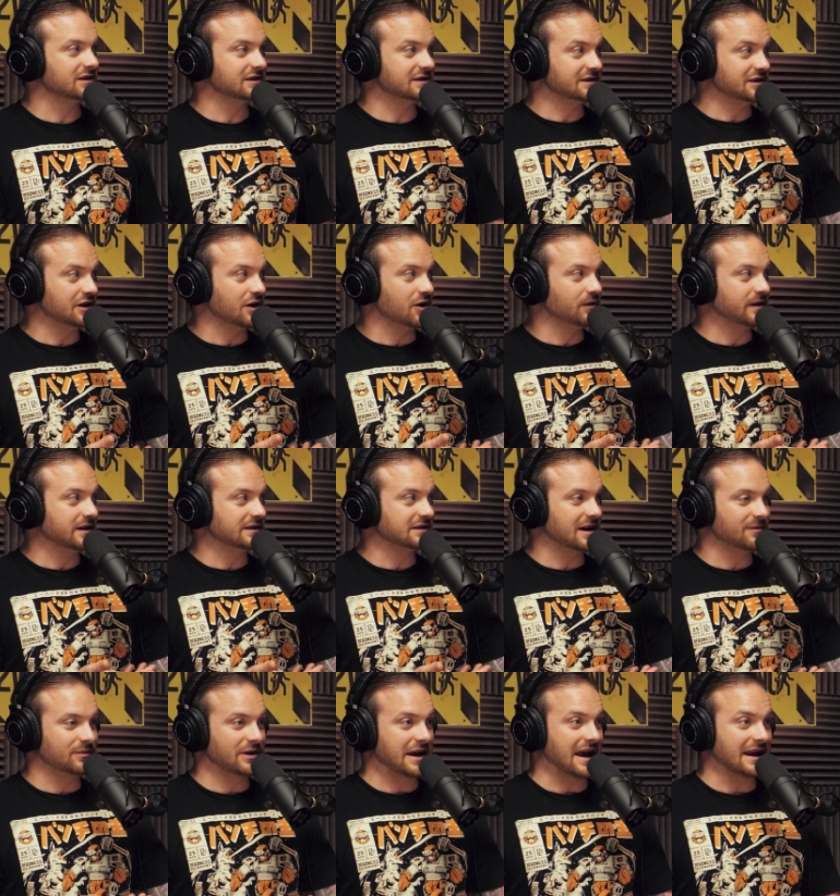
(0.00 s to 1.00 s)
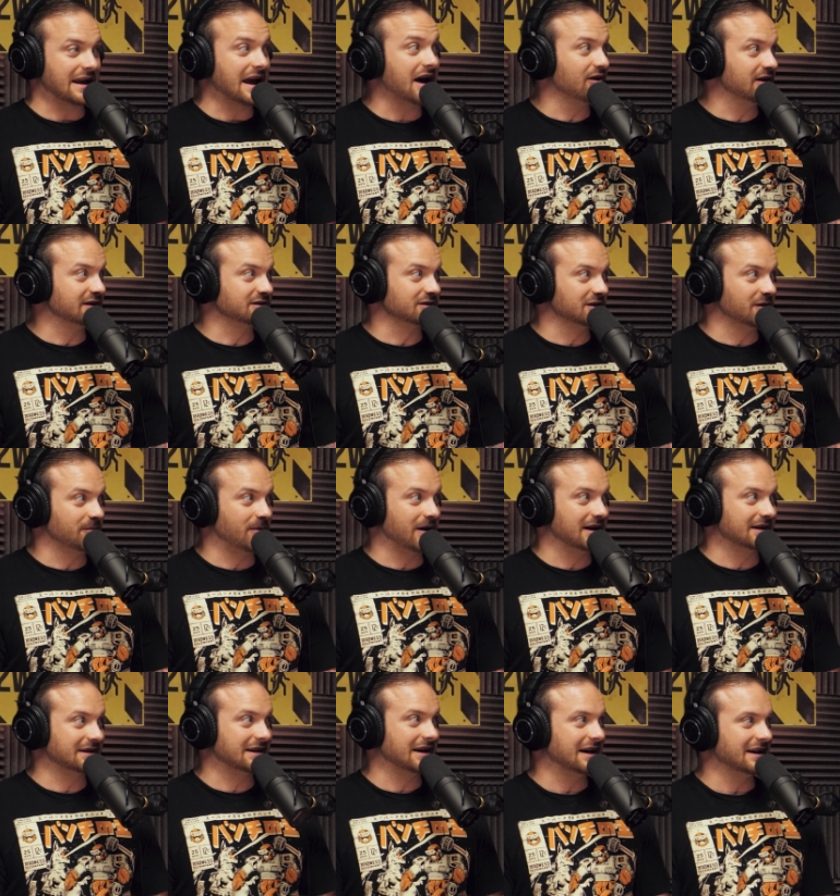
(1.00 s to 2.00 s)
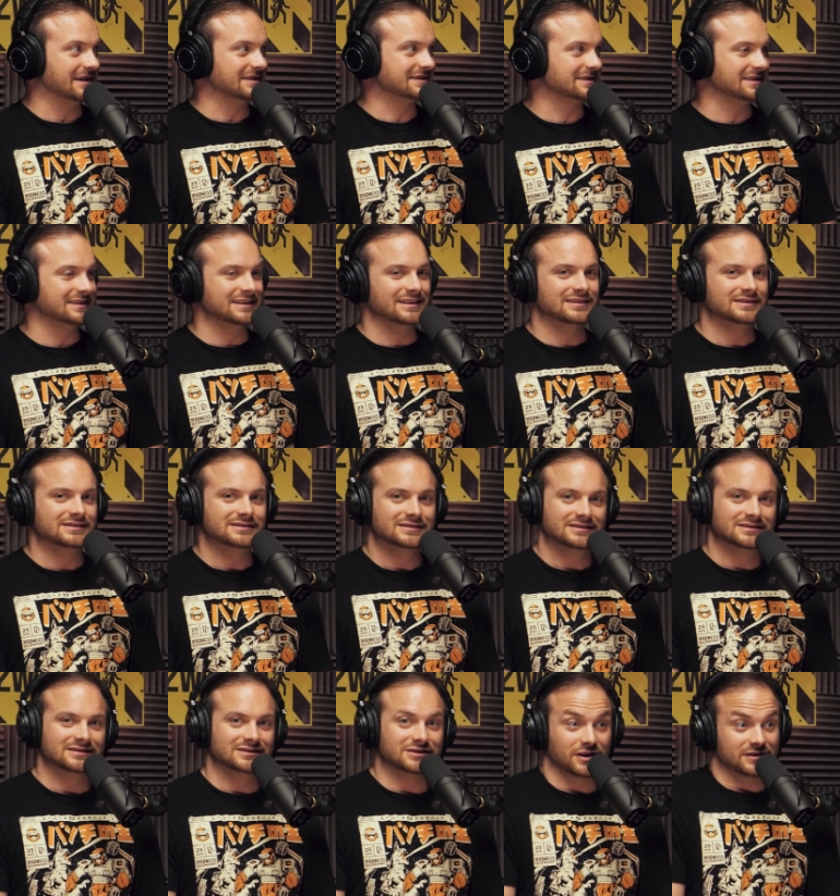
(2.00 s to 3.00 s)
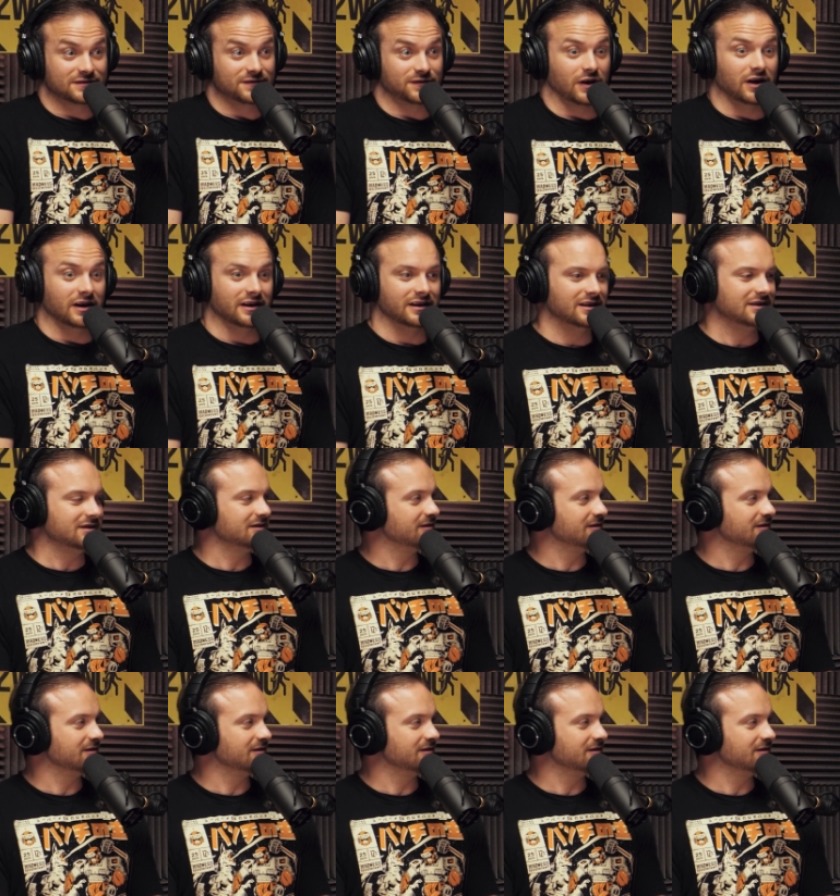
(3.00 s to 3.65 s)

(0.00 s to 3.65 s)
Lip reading: This is the only time we hang out is on the podcast. Yeah, you know? So it's fun.